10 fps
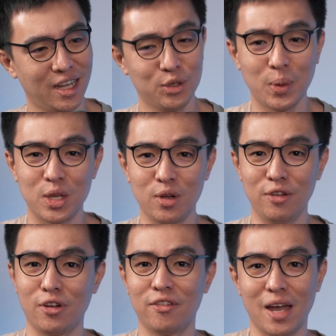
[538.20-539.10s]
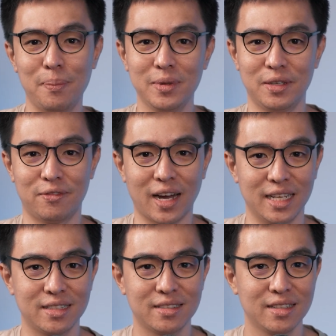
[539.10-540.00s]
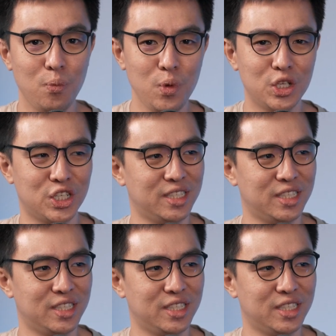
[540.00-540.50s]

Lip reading: So if you have an Apple device, which